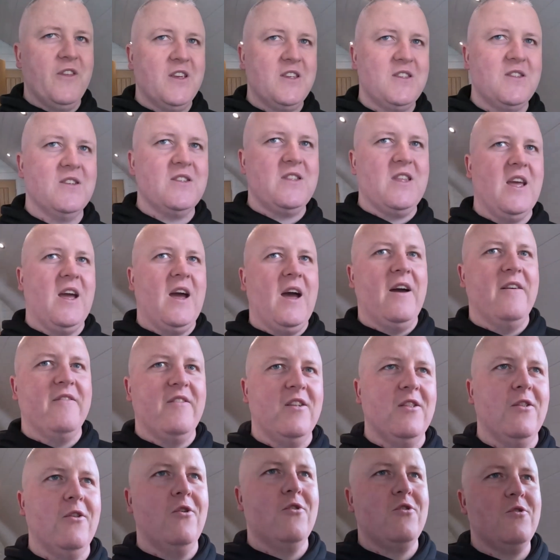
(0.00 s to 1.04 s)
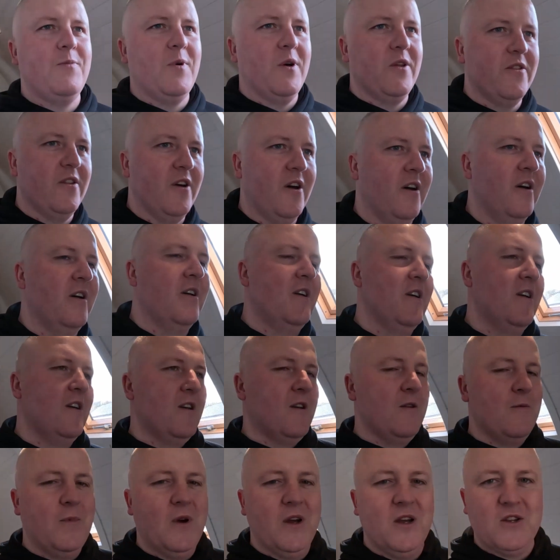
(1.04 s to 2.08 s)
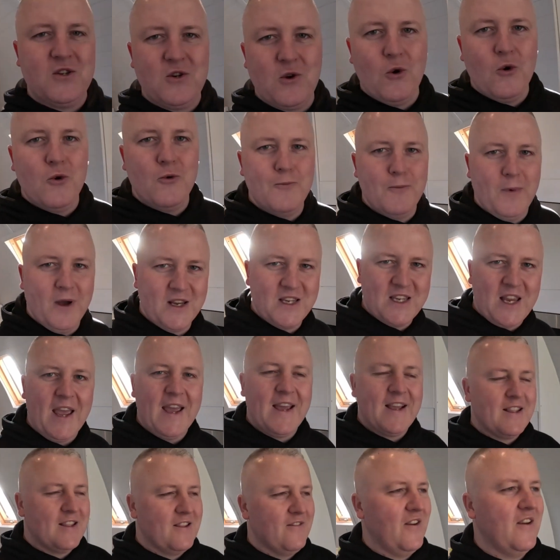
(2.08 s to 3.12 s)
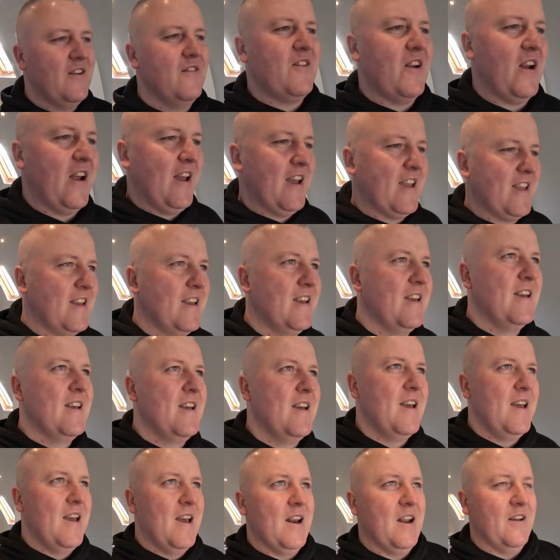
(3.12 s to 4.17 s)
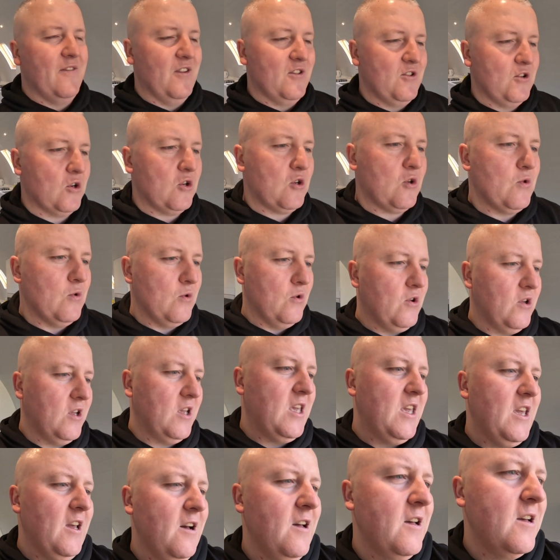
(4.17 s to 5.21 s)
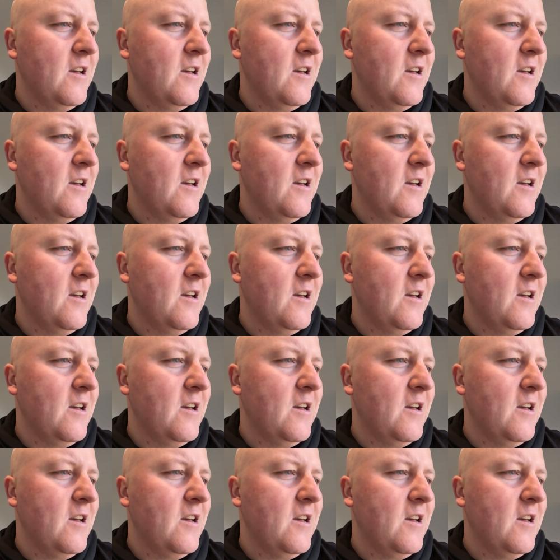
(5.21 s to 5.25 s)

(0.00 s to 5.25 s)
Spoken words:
This doesn't have a log burner, but it's got my second favourite thing. And if I just go out here,